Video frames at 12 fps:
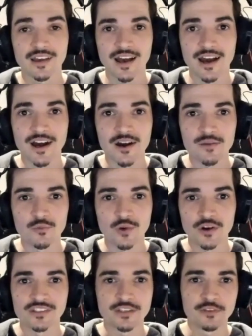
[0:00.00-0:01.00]
Um,
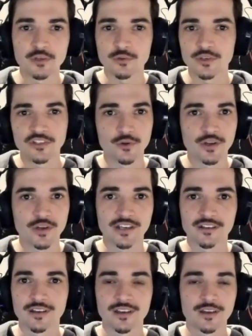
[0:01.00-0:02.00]
whereas if you were
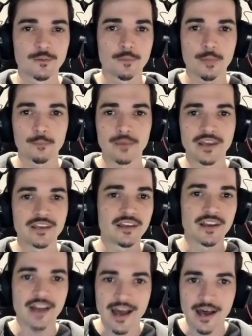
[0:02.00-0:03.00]
doing making
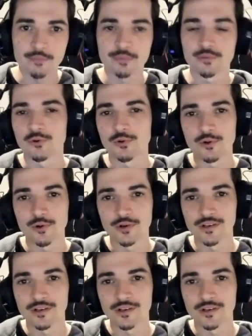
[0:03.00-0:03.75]
an app or